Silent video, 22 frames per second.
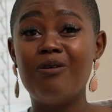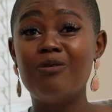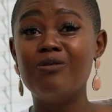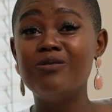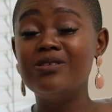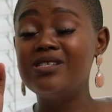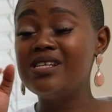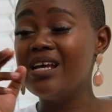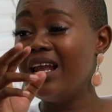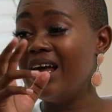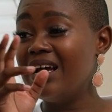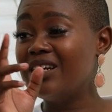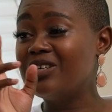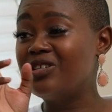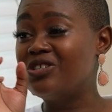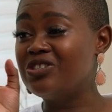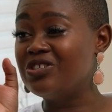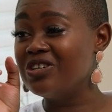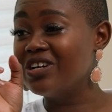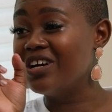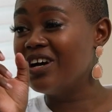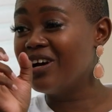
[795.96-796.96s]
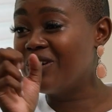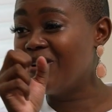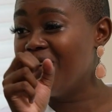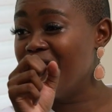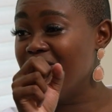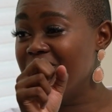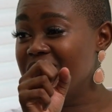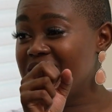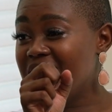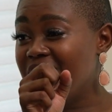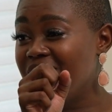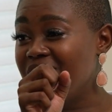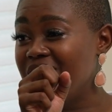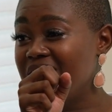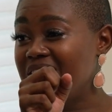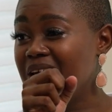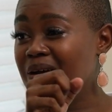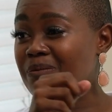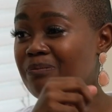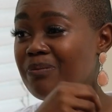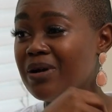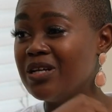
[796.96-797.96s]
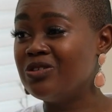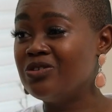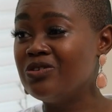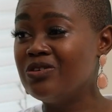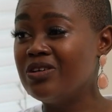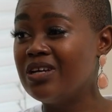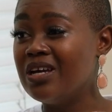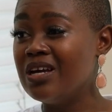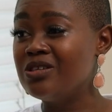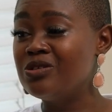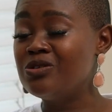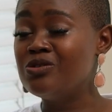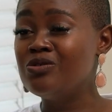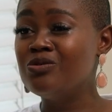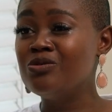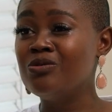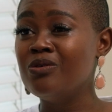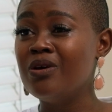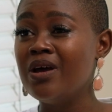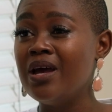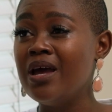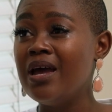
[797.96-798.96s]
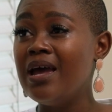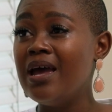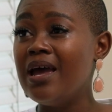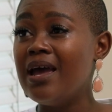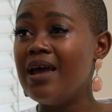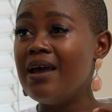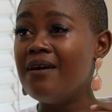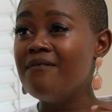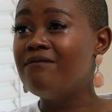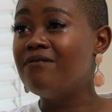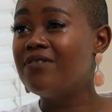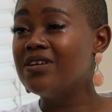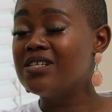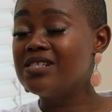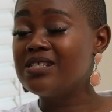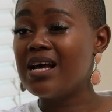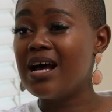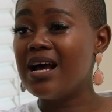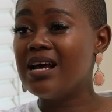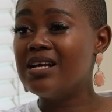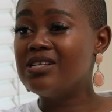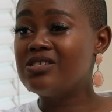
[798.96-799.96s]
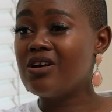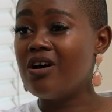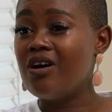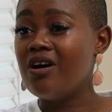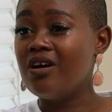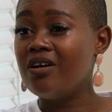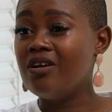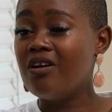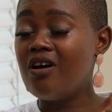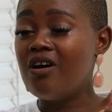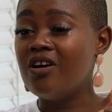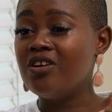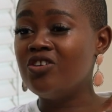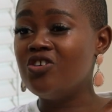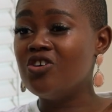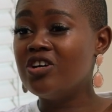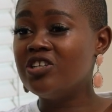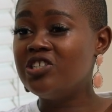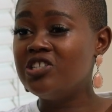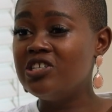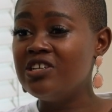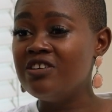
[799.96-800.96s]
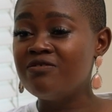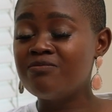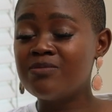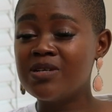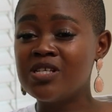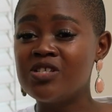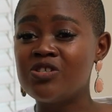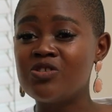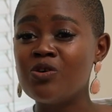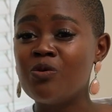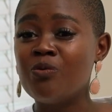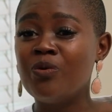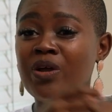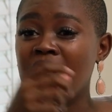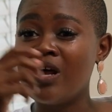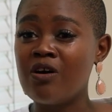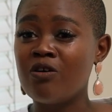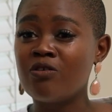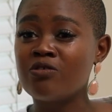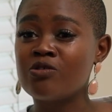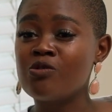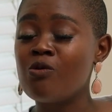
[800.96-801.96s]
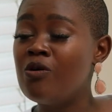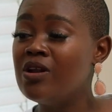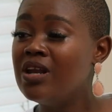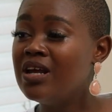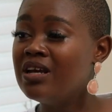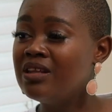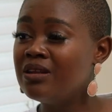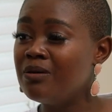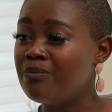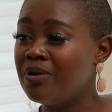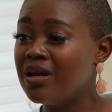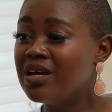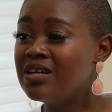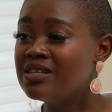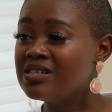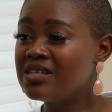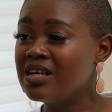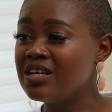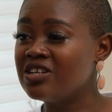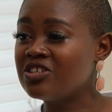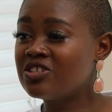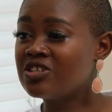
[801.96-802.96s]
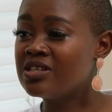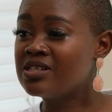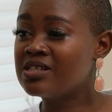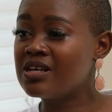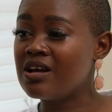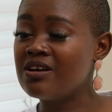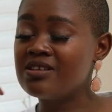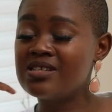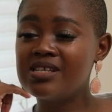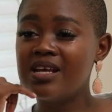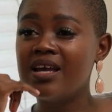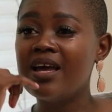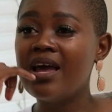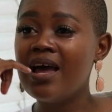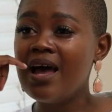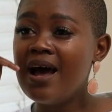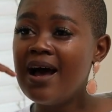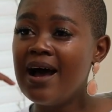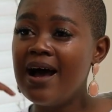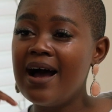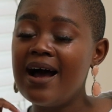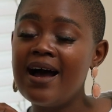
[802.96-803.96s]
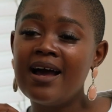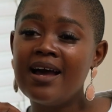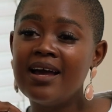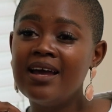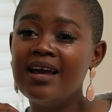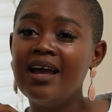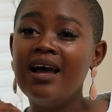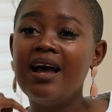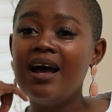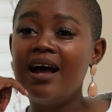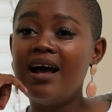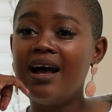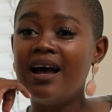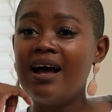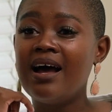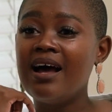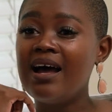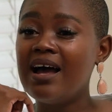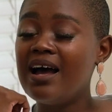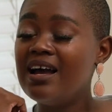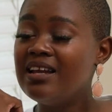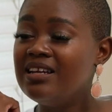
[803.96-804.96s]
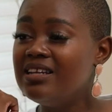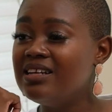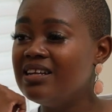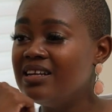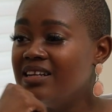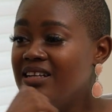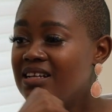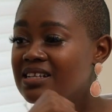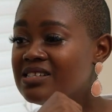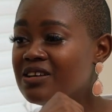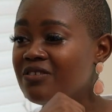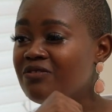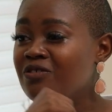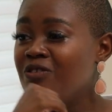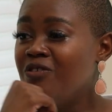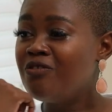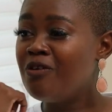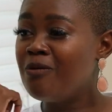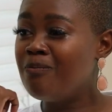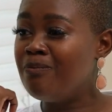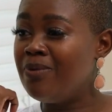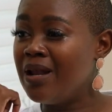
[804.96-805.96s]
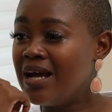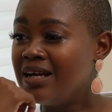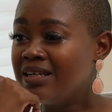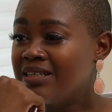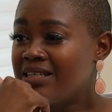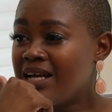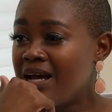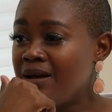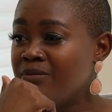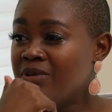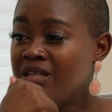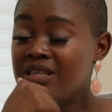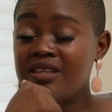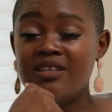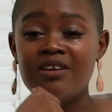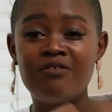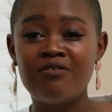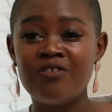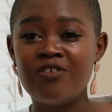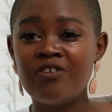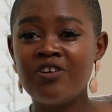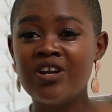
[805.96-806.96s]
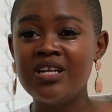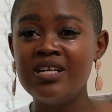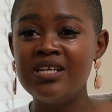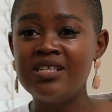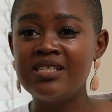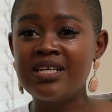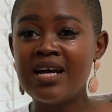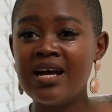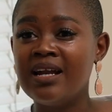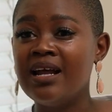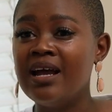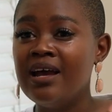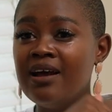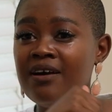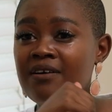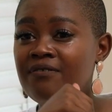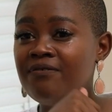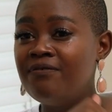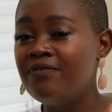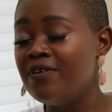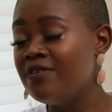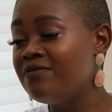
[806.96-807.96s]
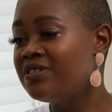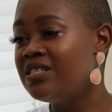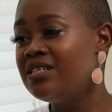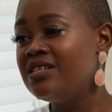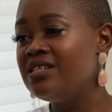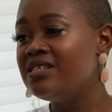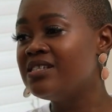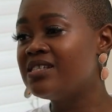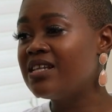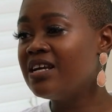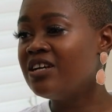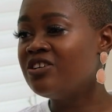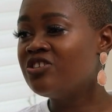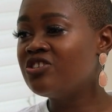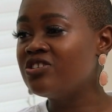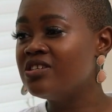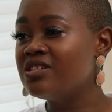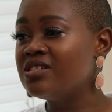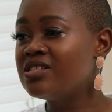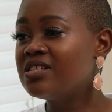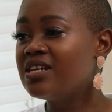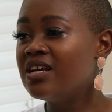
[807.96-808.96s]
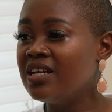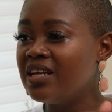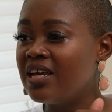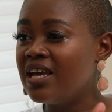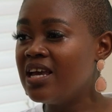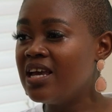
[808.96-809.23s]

I won't say sugarcoat everything, but you get to emphasize on your achievements. So when I was calling the bigger stations, I'd say, hi, I need an interview for Black Diamond. They've already done 15 stations in